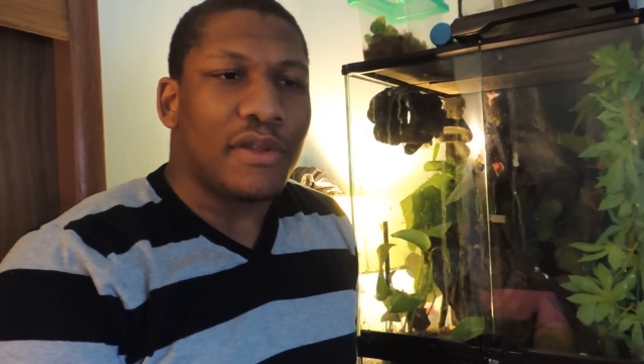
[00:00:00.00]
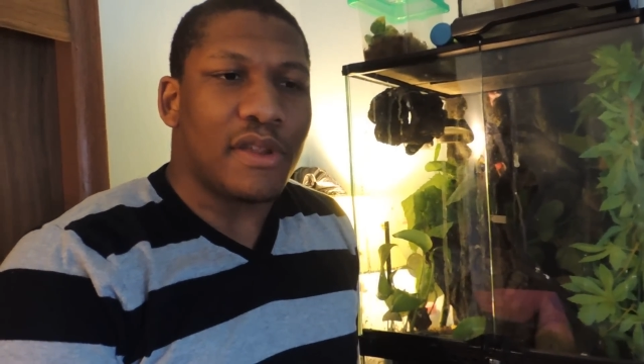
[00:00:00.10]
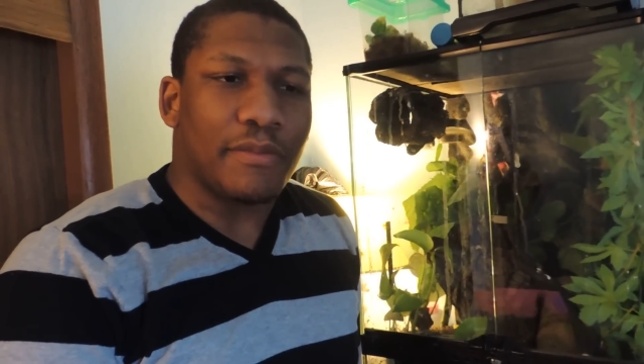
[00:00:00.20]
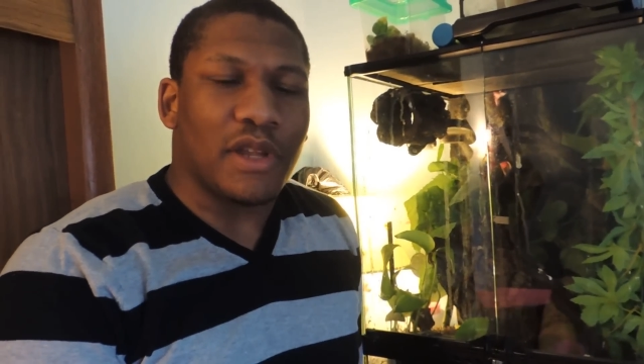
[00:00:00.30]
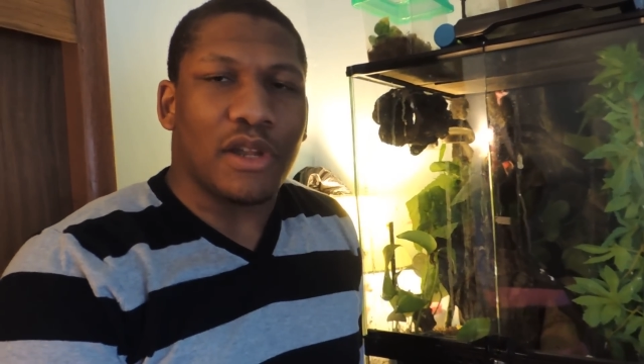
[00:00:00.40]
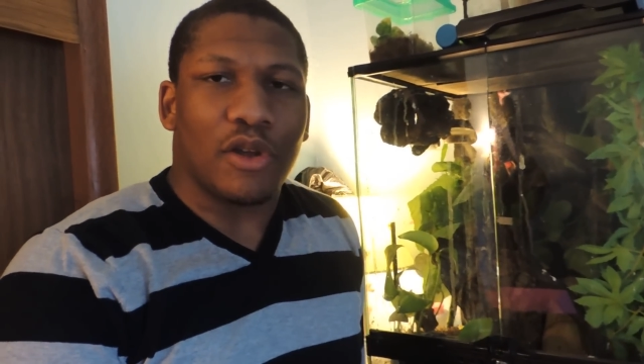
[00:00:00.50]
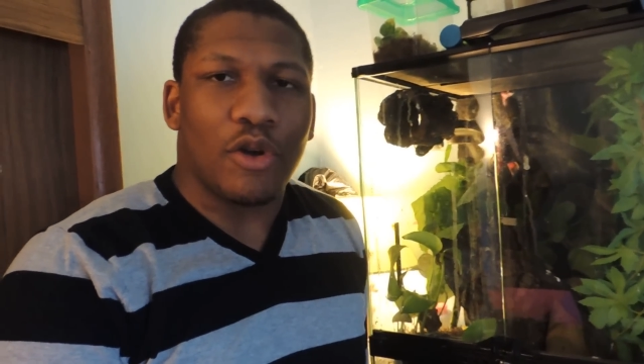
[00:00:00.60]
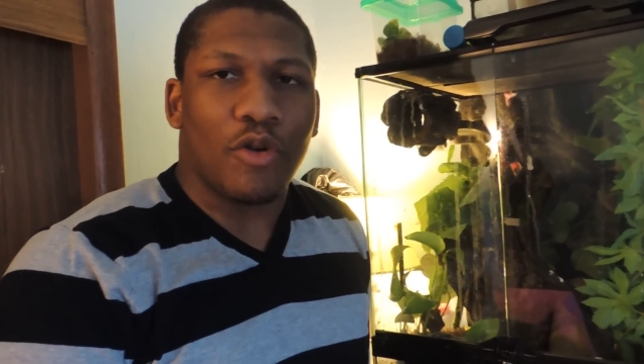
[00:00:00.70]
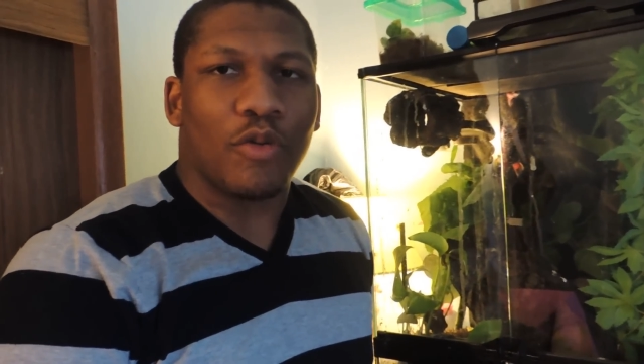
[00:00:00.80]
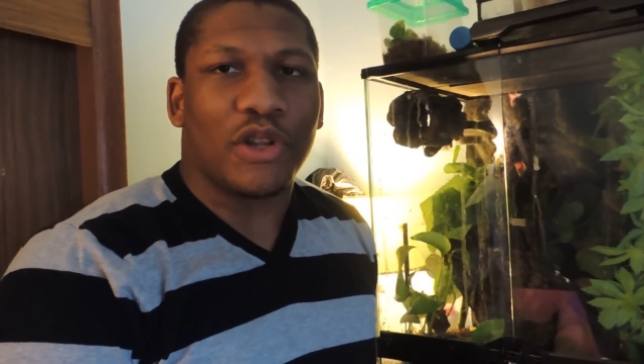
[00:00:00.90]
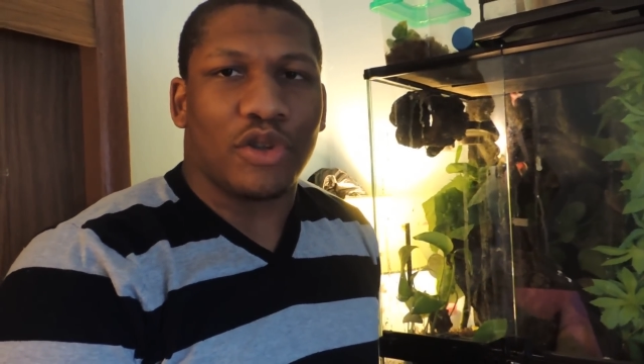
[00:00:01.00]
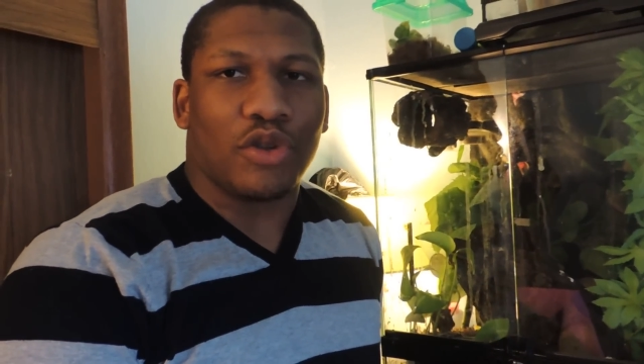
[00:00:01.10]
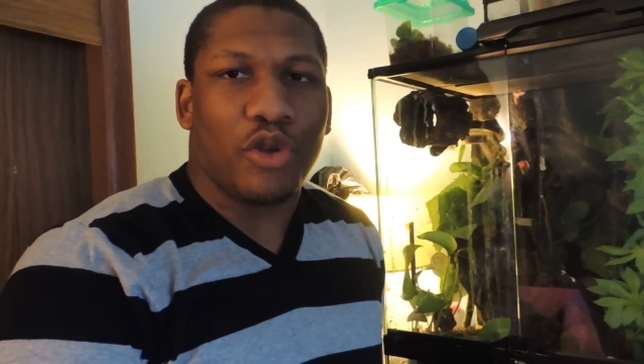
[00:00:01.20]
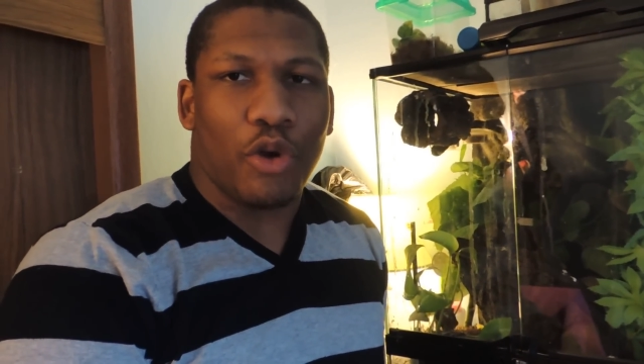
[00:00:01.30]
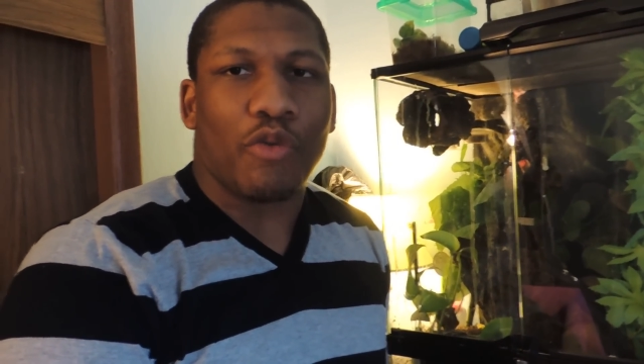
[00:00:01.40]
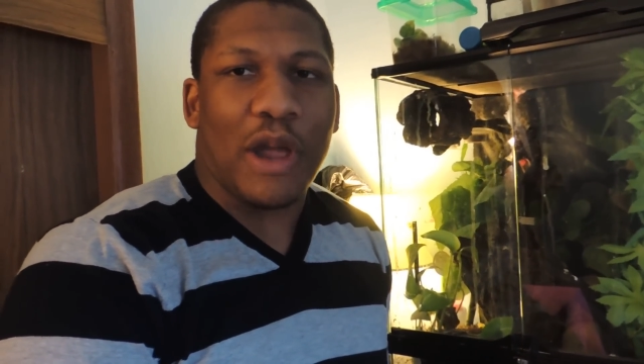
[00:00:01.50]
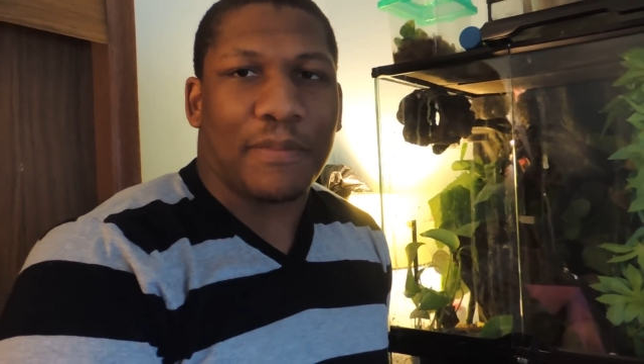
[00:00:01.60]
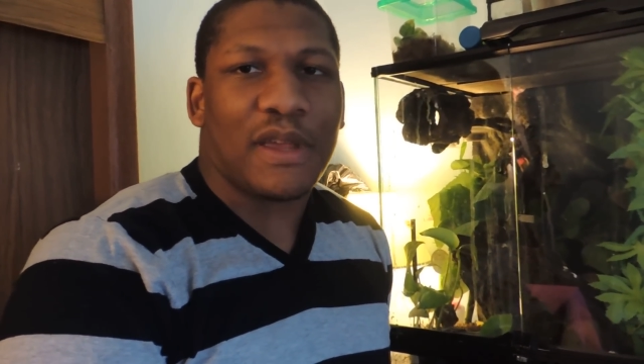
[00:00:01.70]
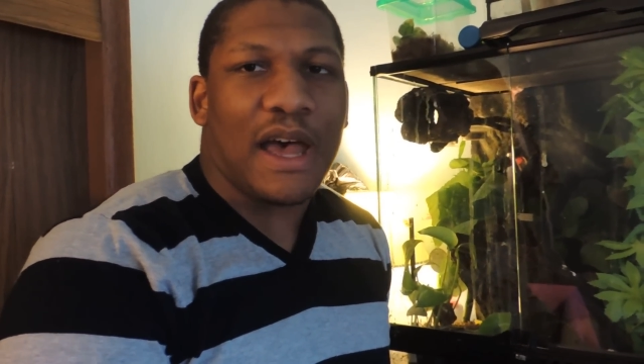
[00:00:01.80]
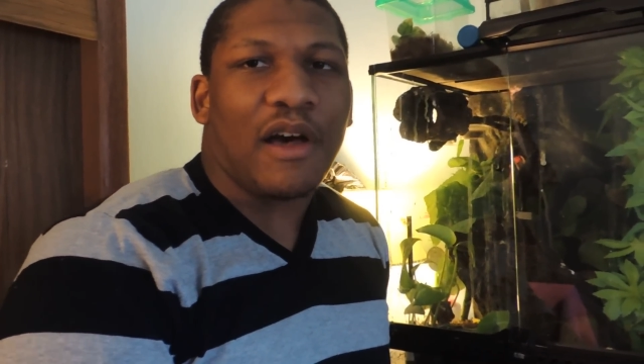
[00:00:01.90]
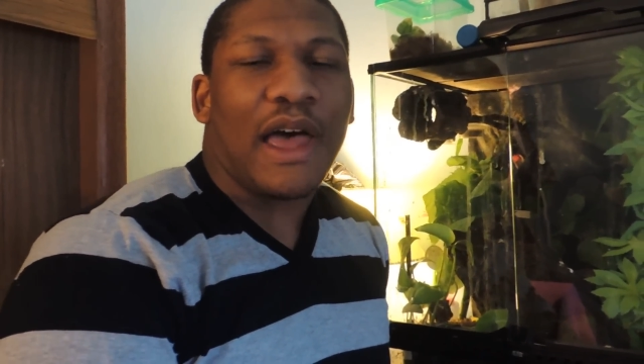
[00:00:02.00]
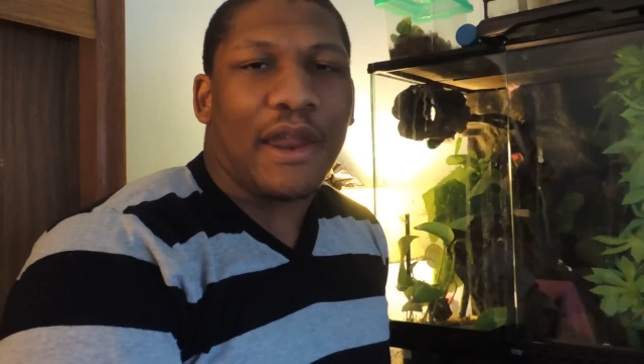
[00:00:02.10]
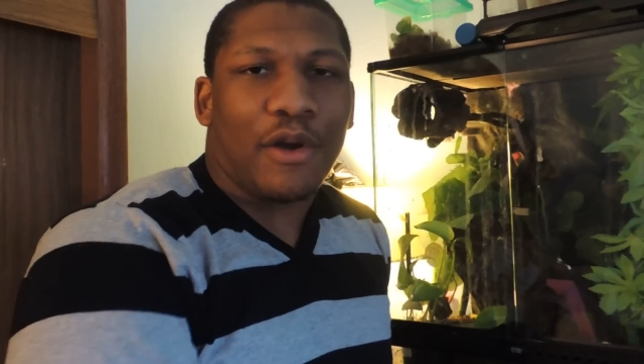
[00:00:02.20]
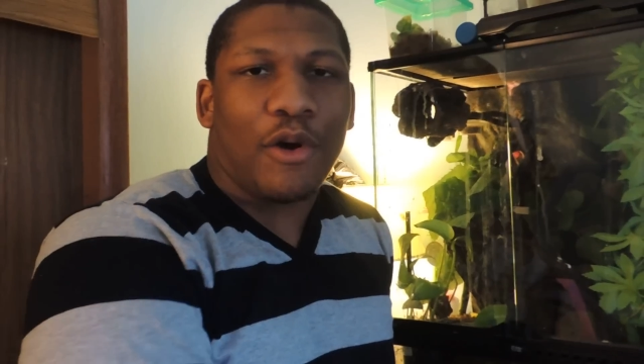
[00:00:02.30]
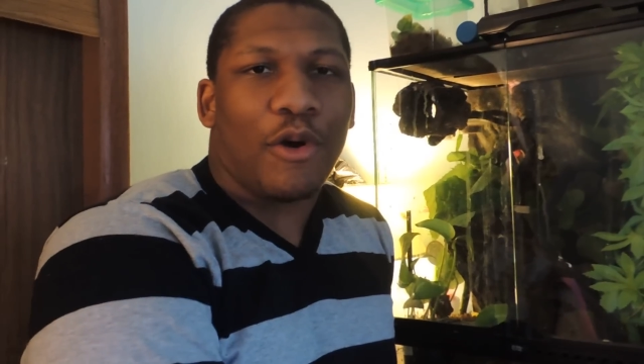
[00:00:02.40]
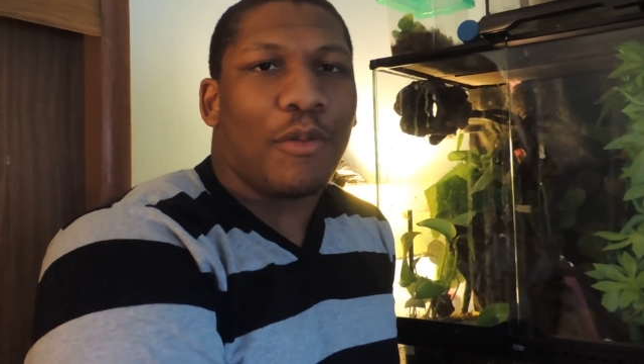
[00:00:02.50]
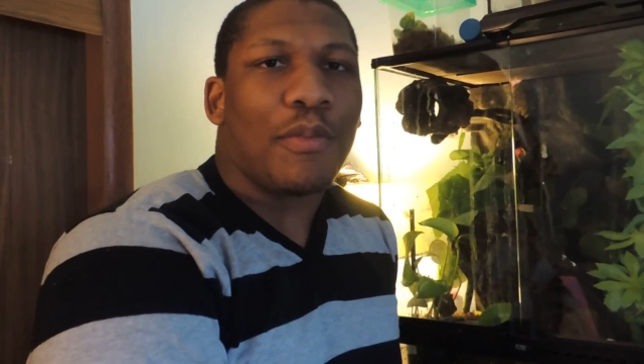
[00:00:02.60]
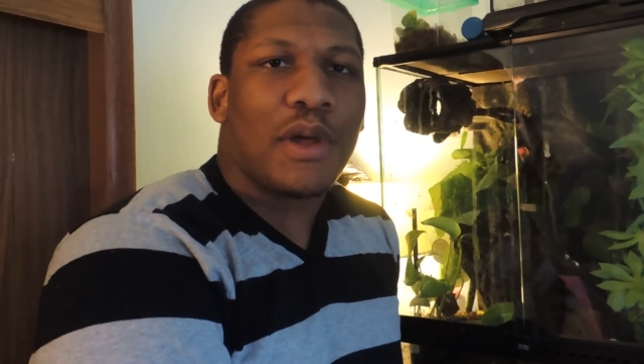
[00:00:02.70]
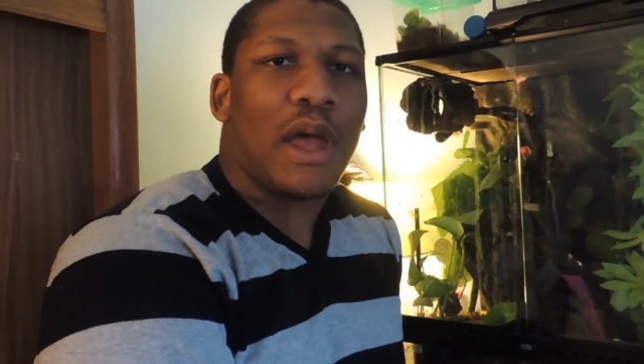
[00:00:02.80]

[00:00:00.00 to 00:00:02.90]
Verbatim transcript: something to go with your reptile at home.